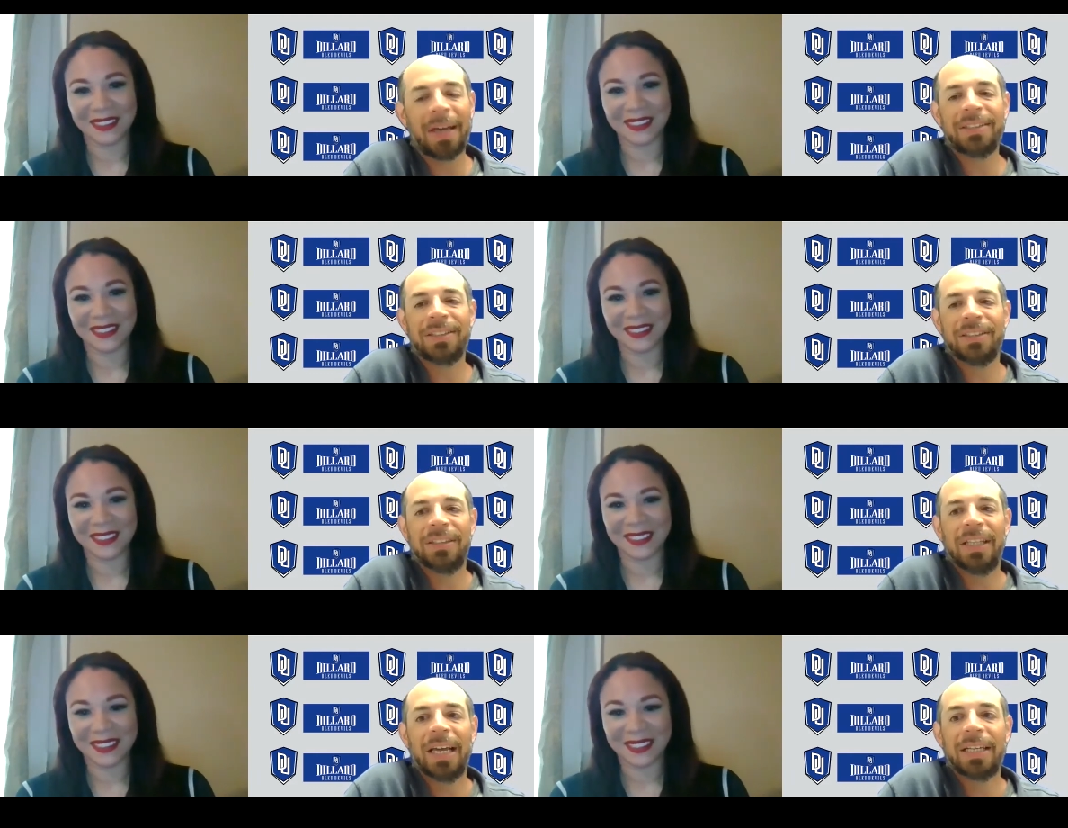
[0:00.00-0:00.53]

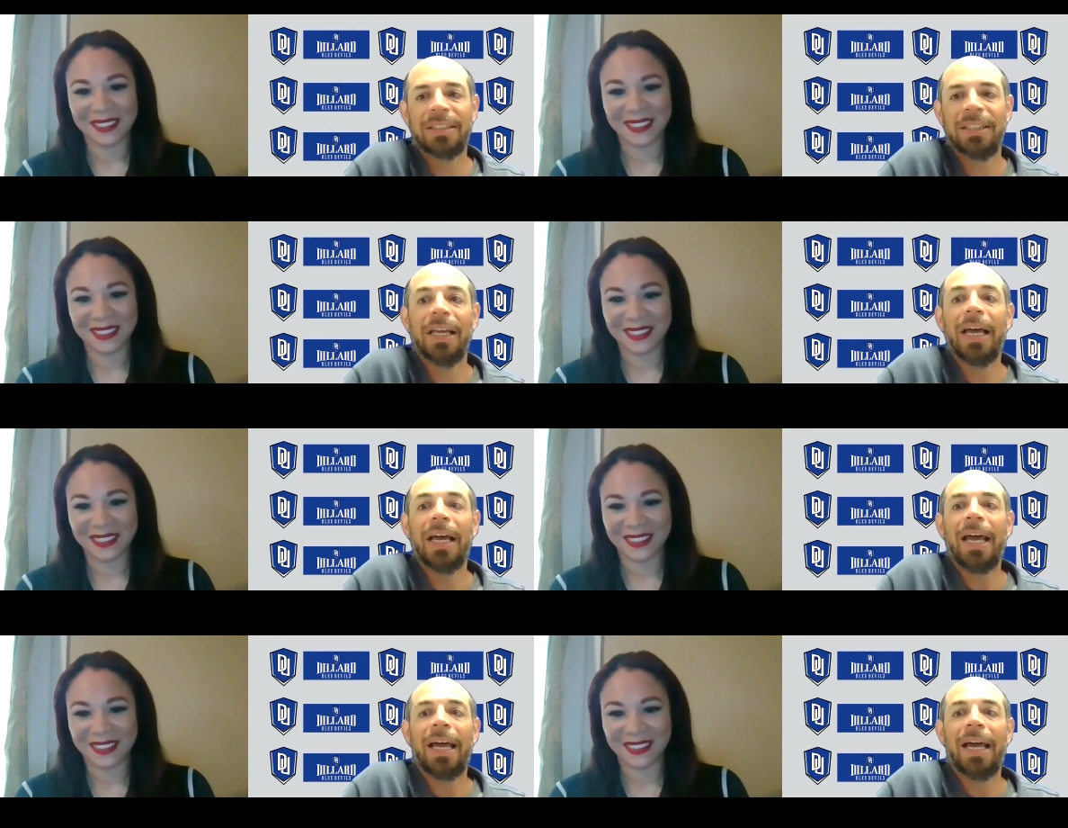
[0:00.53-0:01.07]
Speaker 1: Excellent,
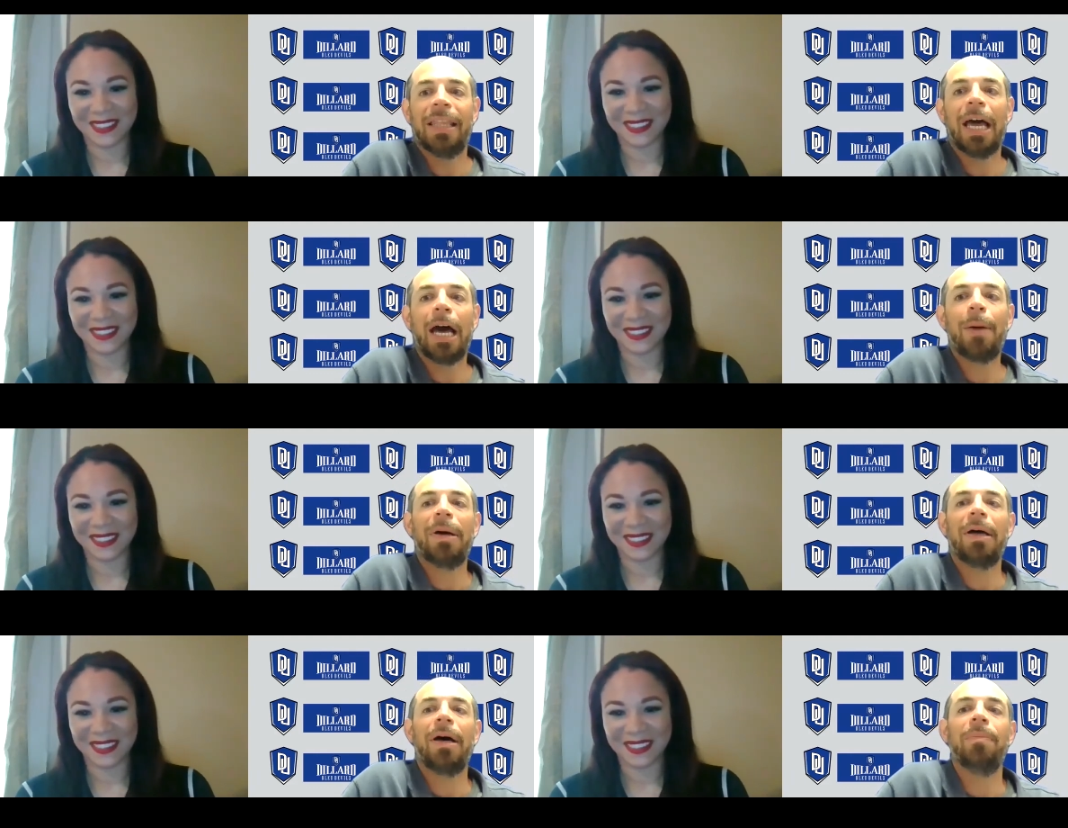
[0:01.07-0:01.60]
excellent. And
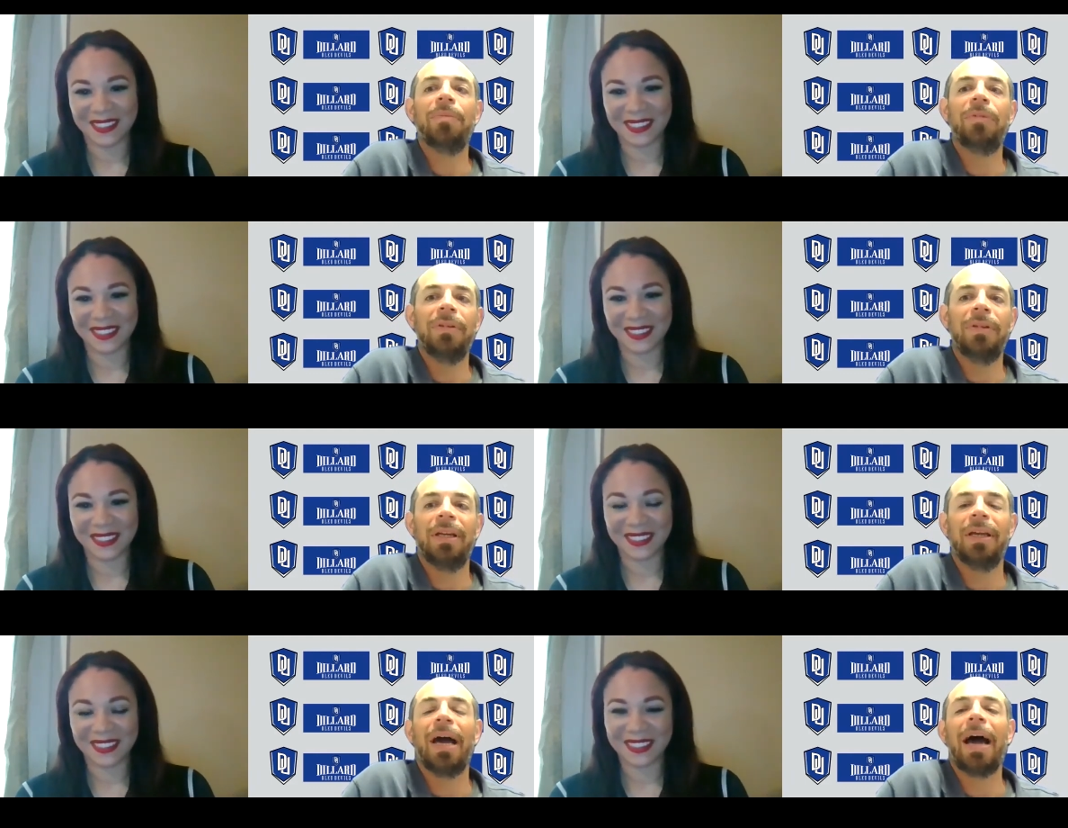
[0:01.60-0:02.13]
how about
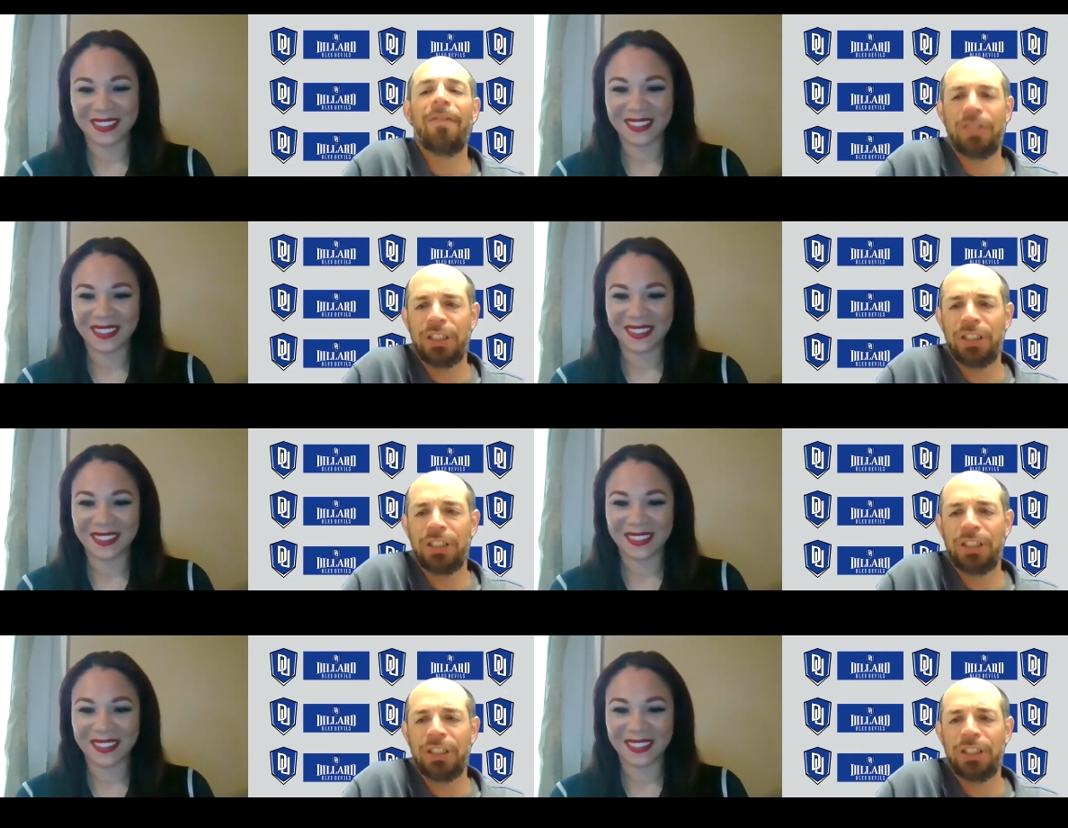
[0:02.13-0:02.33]
um, you know,